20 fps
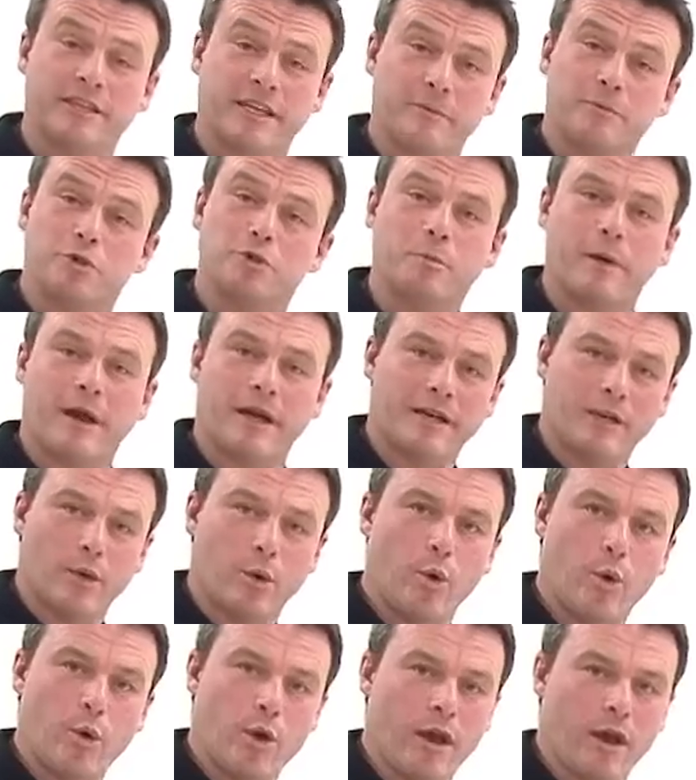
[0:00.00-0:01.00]
it's
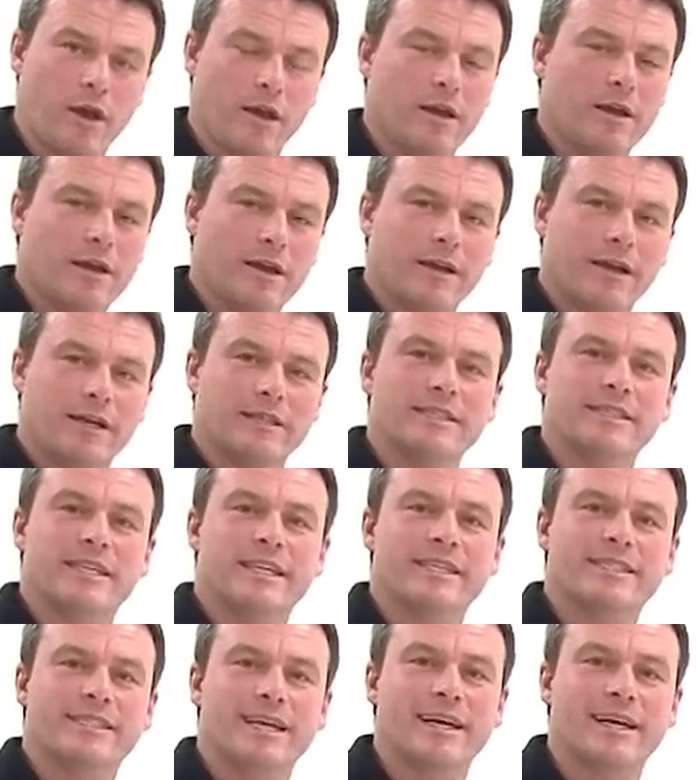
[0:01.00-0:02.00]
possible to insert and align the